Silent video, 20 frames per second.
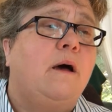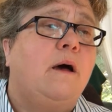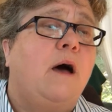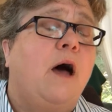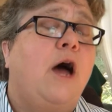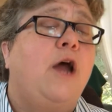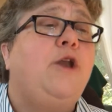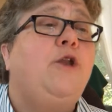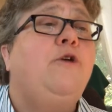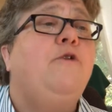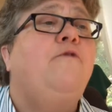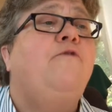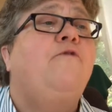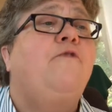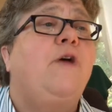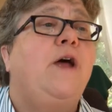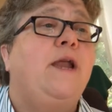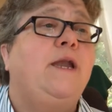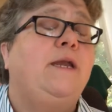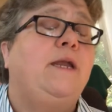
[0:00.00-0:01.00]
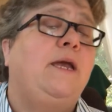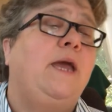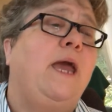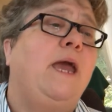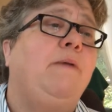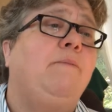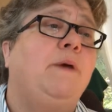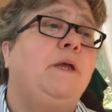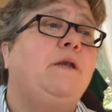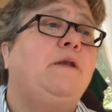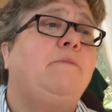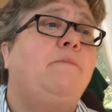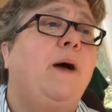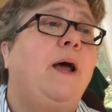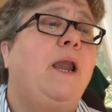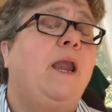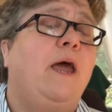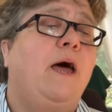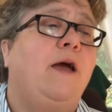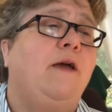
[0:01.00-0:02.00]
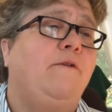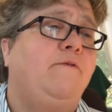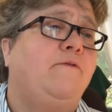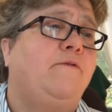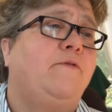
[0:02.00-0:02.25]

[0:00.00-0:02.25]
a new friend came into my life.